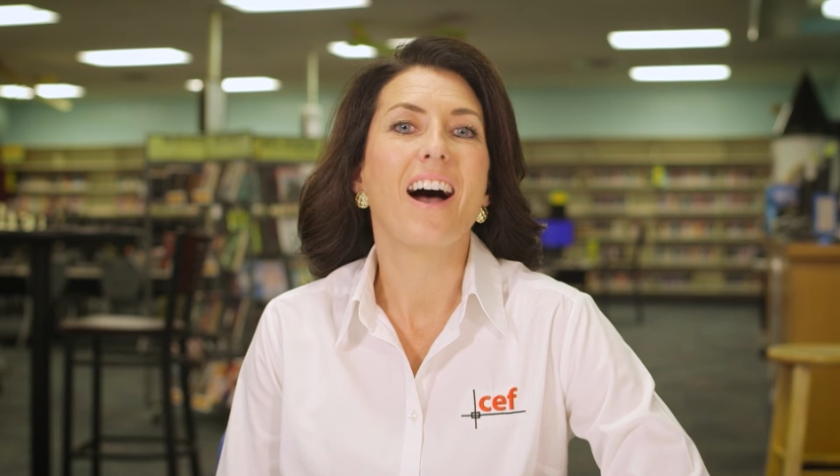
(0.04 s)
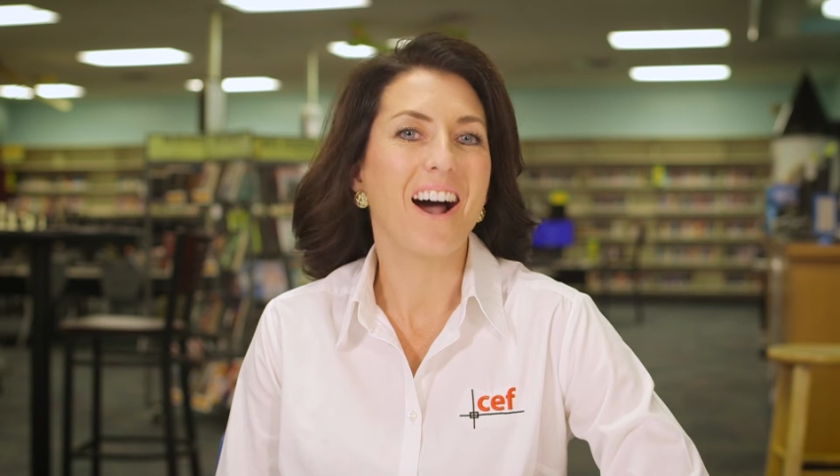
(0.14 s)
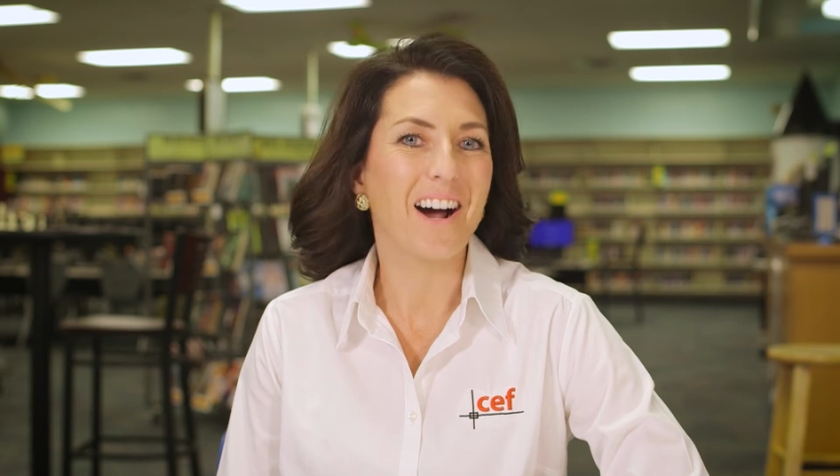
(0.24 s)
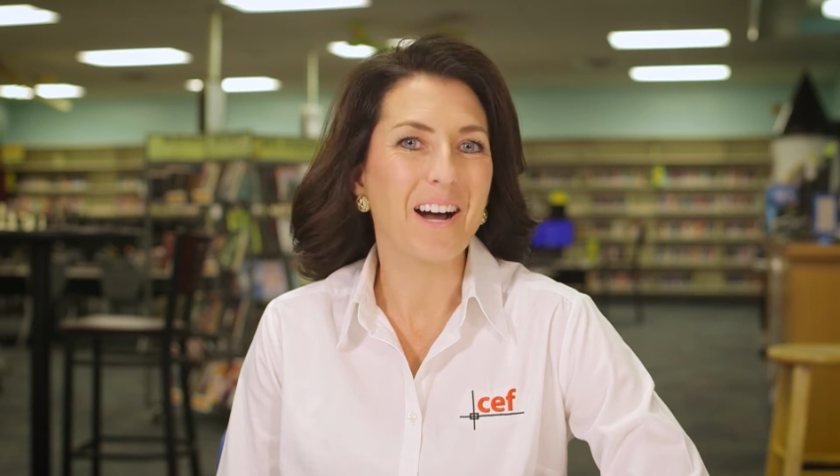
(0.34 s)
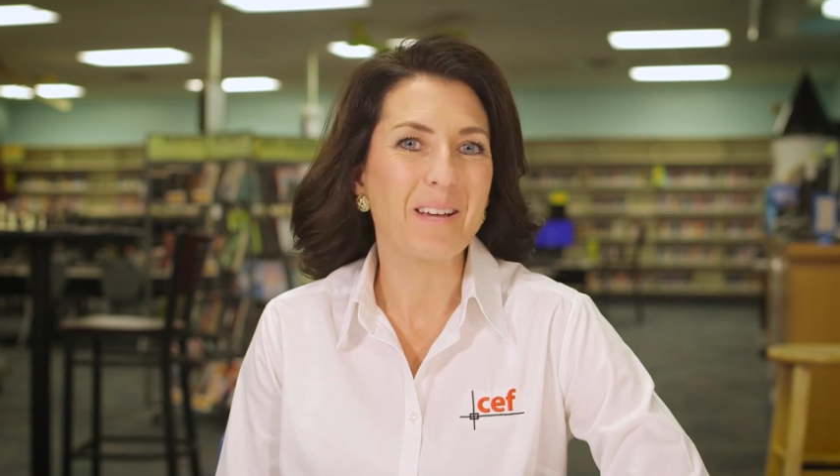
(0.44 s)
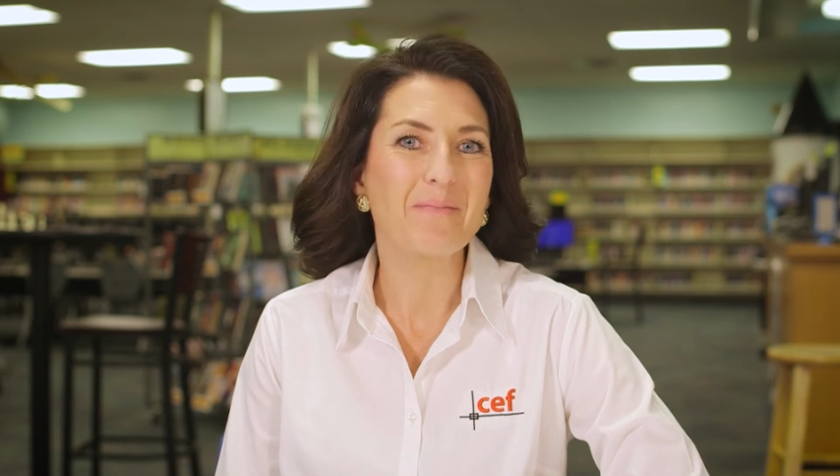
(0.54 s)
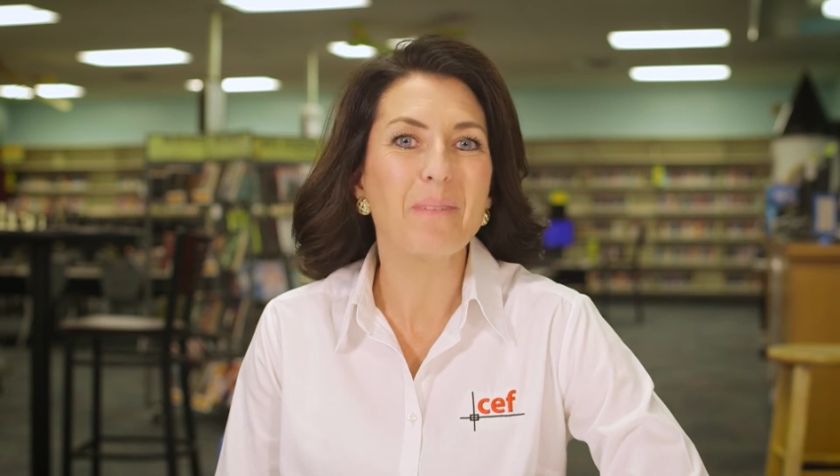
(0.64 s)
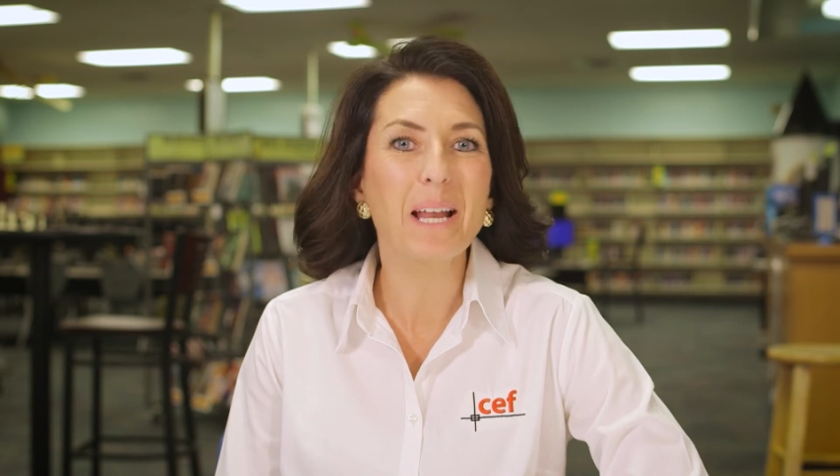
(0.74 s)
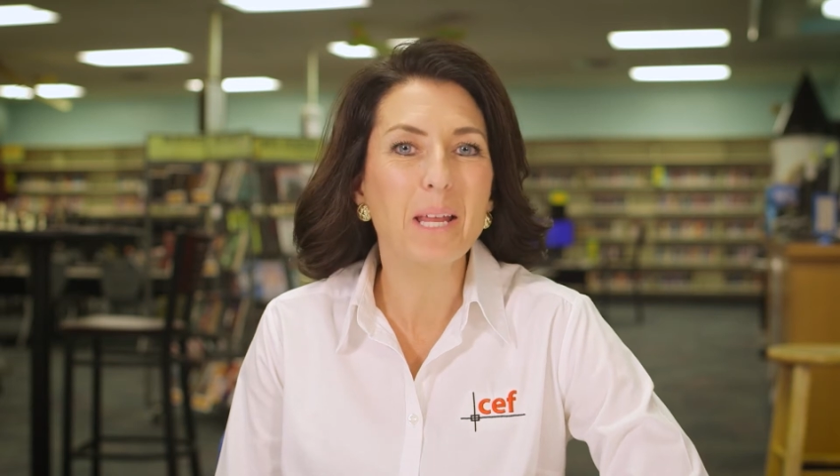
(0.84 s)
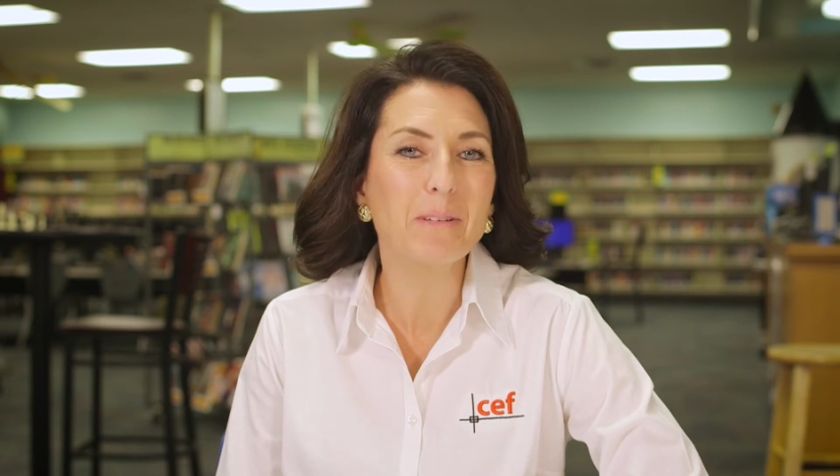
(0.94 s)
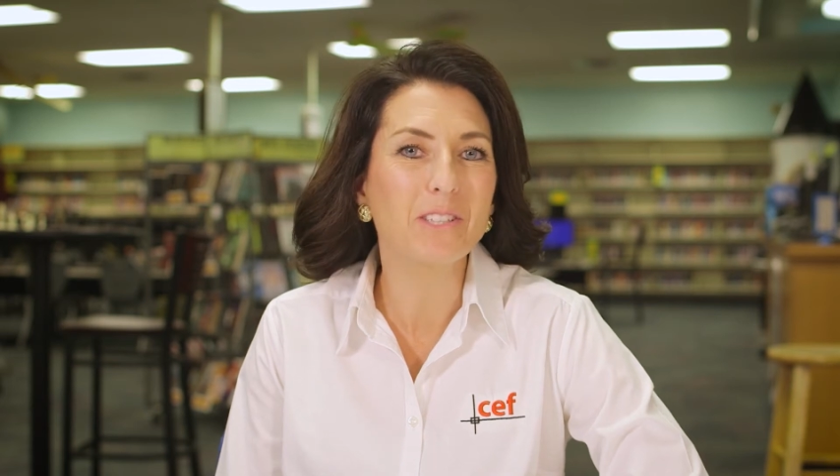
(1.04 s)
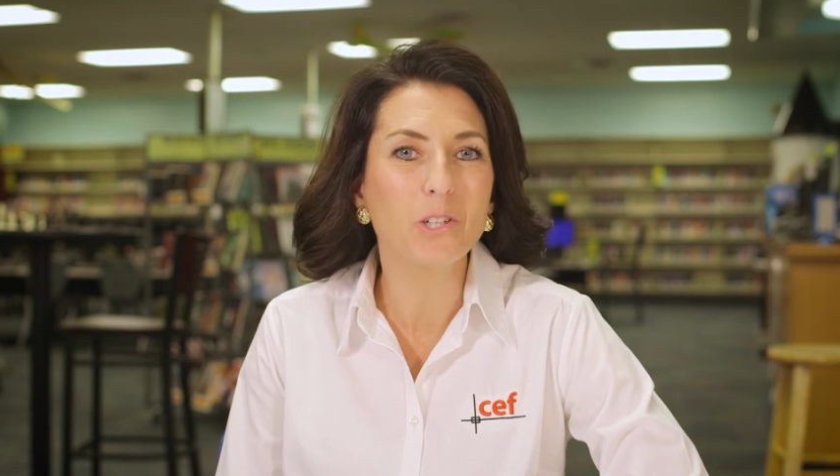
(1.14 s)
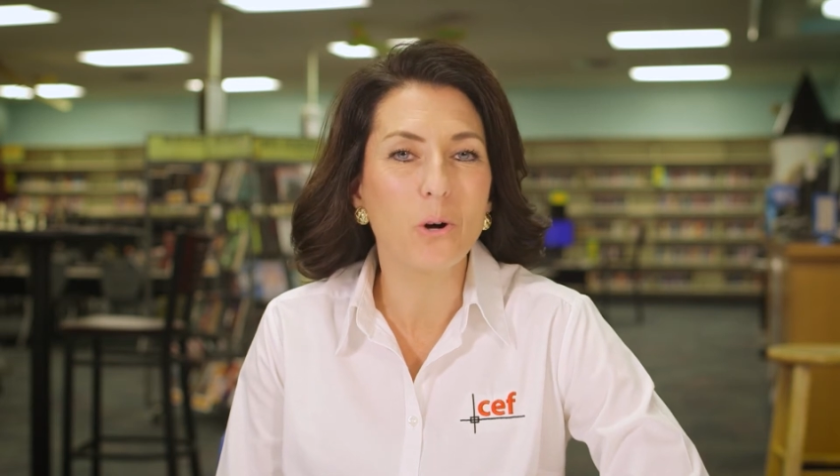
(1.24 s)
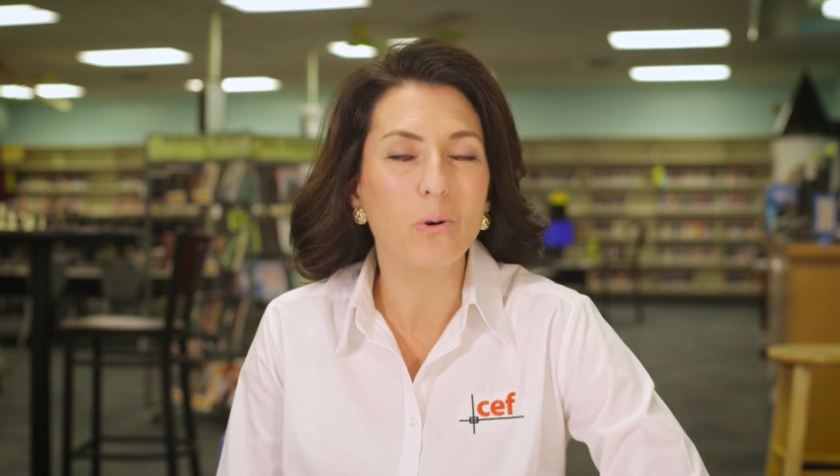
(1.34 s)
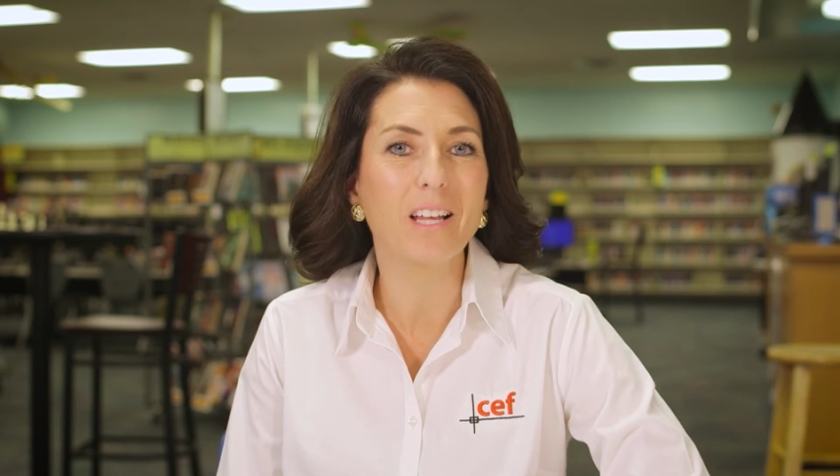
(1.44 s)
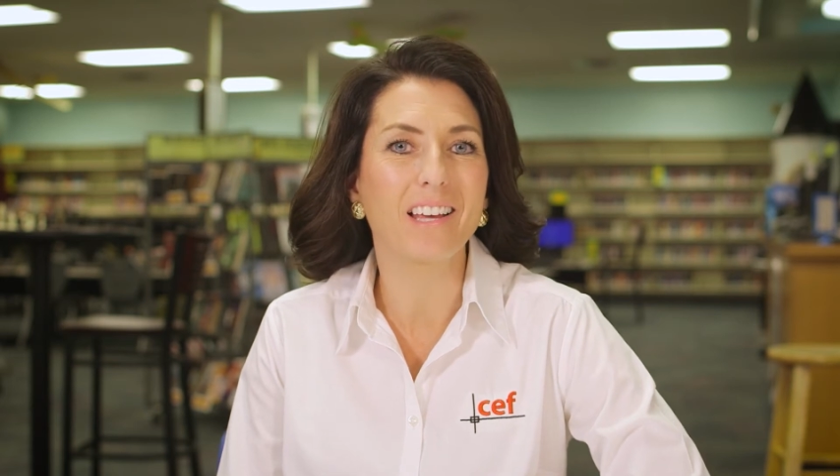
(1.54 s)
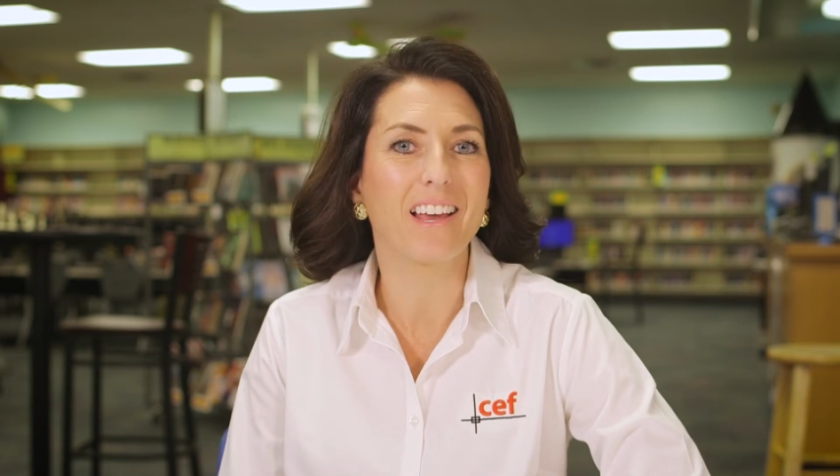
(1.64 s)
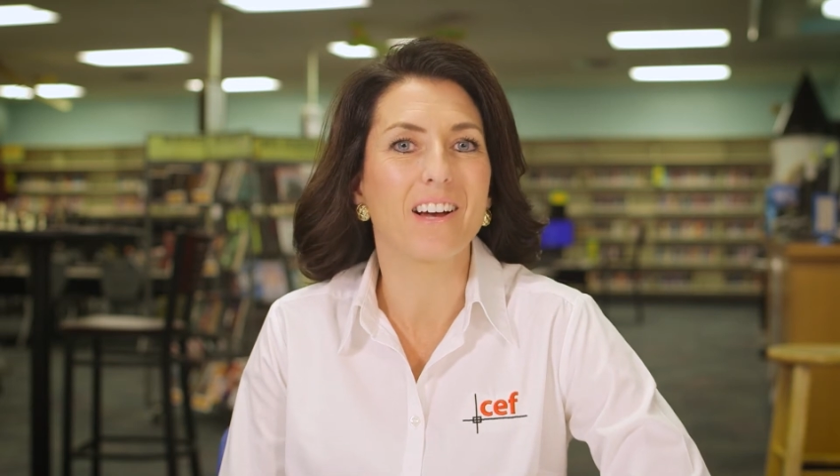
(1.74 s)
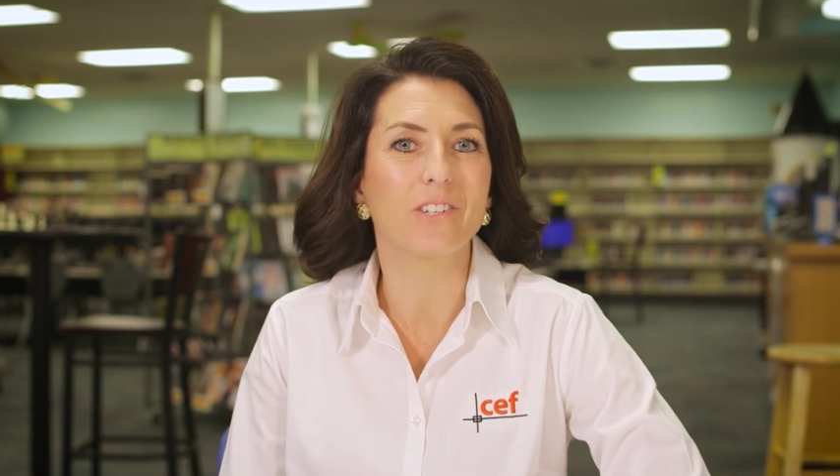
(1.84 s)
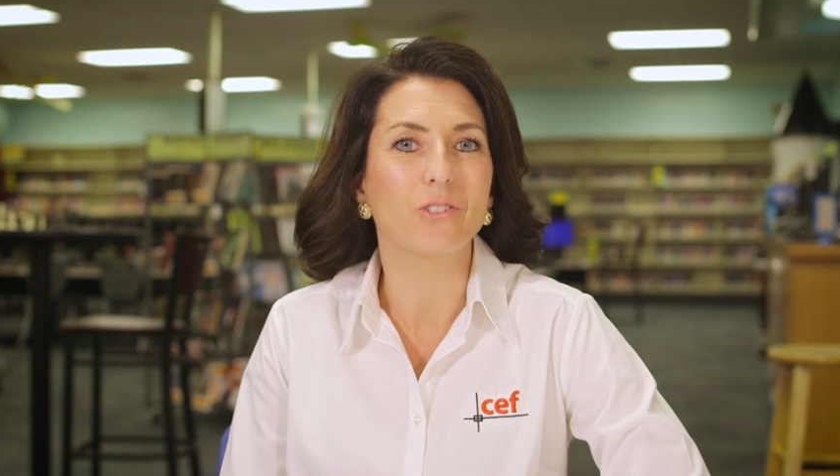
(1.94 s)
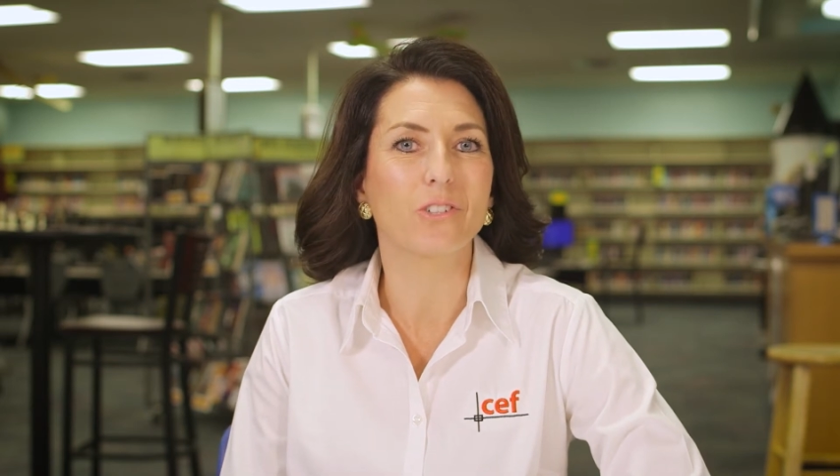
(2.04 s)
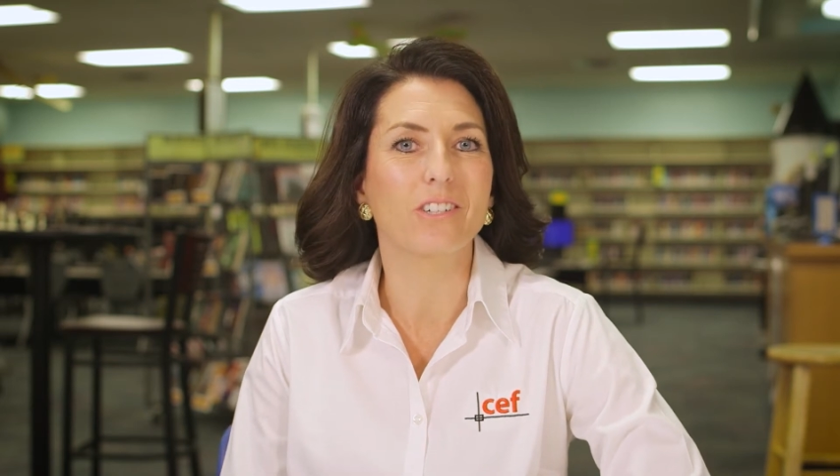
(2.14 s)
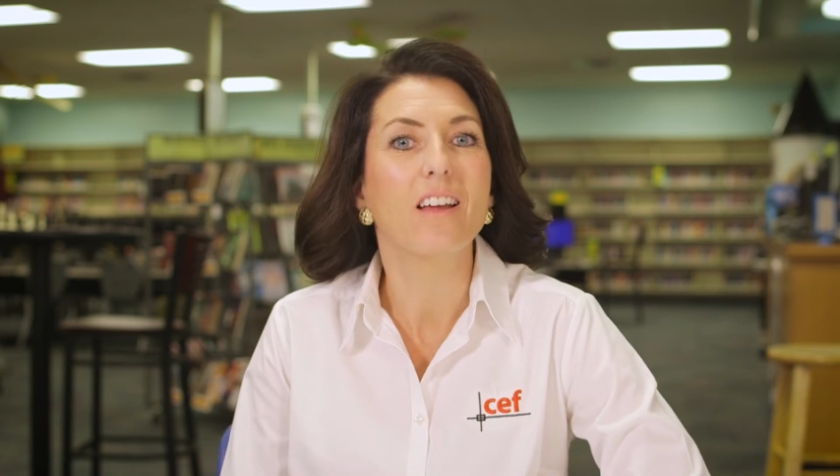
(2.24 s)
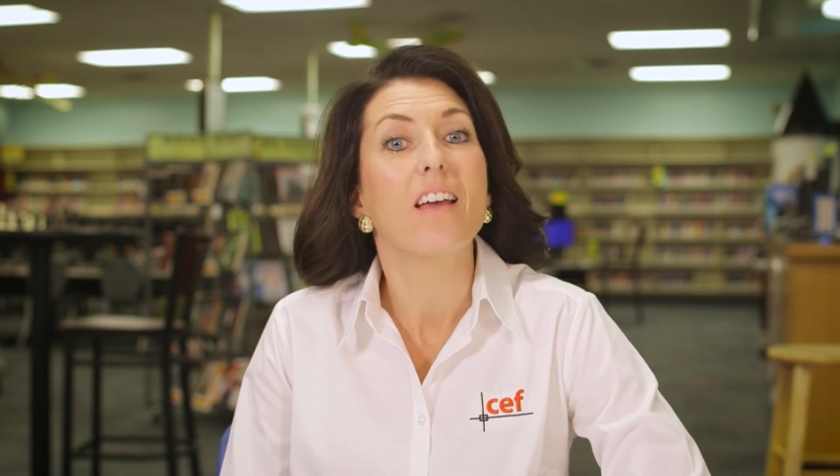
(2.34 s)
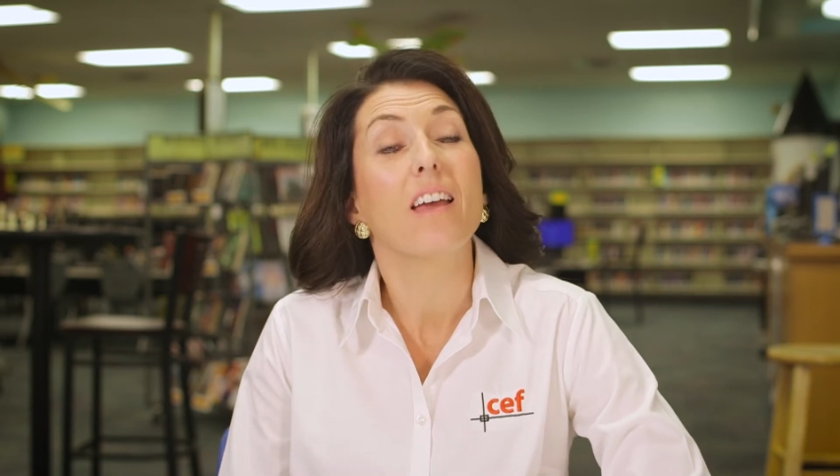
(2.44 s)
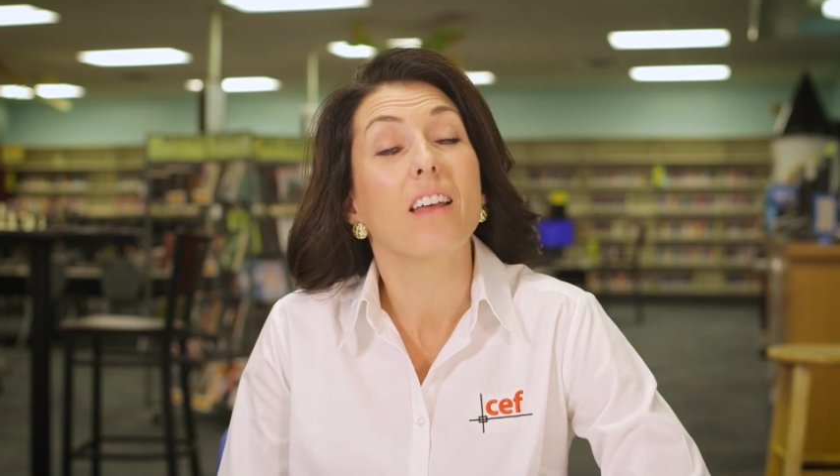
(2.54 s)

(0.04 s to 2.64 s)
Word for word: Hi, my name is Nicole Lancaster,